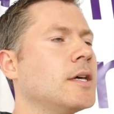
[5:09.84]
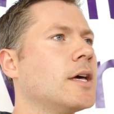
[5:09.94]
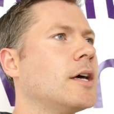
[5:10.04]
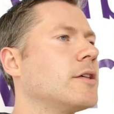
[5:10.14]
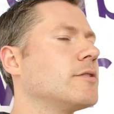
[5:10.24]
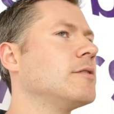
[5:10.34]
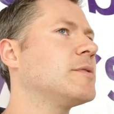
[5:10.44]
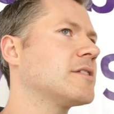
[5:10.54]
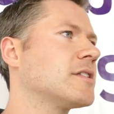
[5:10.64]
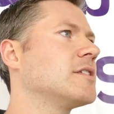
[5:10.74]
I think the
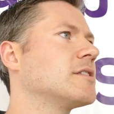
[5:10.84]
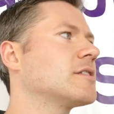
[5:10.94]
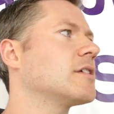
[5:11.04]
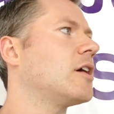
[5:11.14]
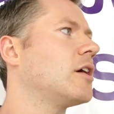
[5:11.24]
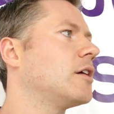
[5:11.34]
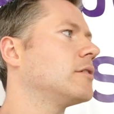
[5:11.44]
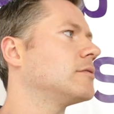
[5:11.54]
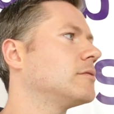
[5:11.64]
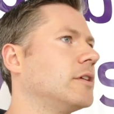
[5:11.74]
biggest things
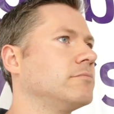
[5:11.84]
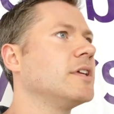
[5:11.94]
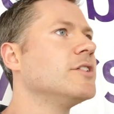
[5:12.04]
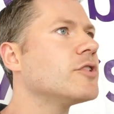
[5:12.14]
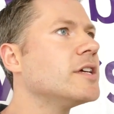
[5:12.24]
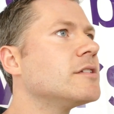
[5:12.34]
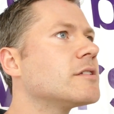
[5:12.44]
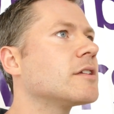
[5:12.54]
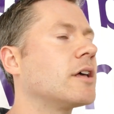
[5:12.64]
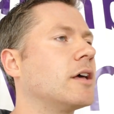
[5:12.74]
are like
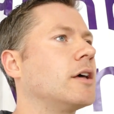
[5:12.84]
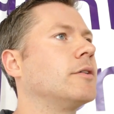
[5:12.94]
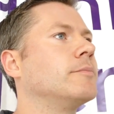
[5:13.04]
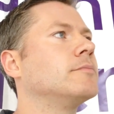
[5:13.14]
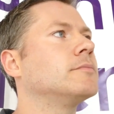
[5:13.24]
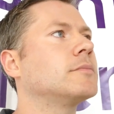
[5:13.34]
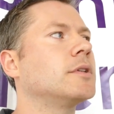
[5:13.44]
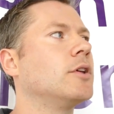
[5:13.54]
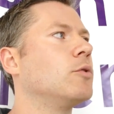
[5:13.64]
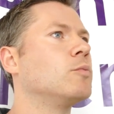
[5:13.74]
injuries,
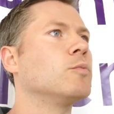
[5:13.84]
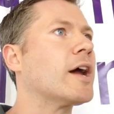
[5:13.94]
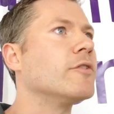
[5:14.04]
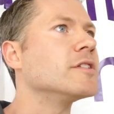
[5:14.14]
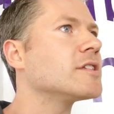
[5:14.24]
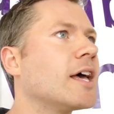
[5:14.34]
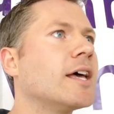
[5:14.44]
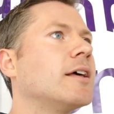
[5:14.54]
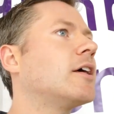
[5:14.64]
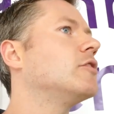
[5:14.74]
wear and
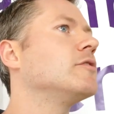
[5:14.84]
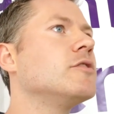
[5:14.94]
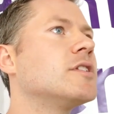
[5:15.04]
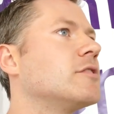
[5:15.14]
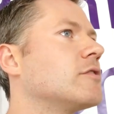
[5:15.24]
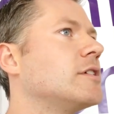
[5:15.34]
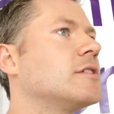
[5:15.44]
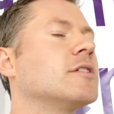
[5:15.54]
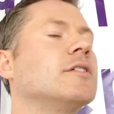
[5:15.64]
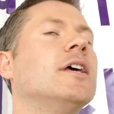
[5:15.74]
tear, overuse
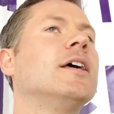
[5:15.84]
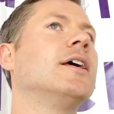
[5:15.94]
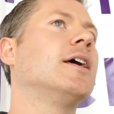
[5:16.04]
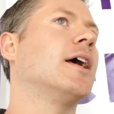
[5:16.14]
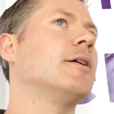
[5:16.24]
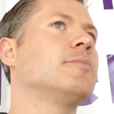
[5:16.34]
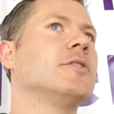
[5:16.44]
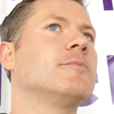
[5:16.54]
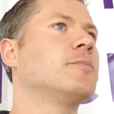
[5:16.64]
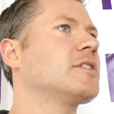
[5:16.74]
injuries, and
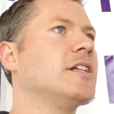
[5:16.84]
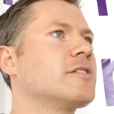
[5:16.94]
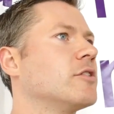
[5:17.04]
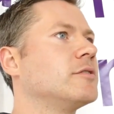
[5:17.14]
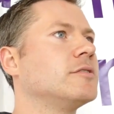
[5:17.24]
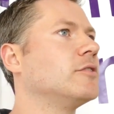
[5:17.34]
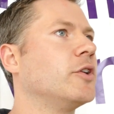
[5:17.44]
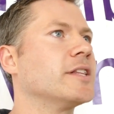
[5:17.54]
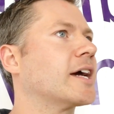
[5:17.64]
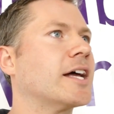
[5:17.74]
but Dillian's
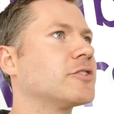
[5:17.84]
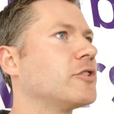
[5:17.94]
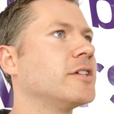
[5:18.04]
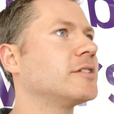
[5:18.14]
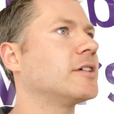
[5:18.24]
not in that category.